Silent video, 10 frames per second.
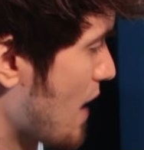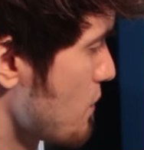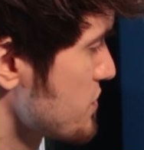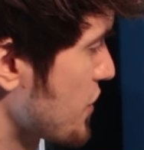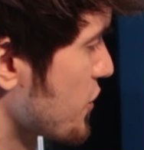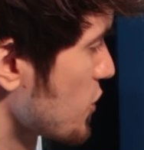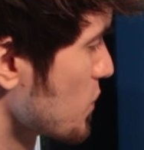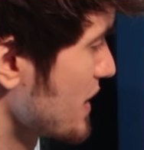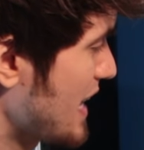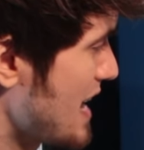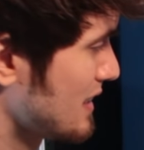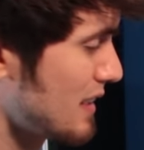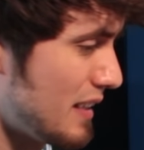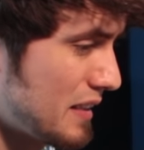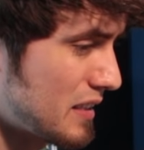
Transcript: What was the third one again?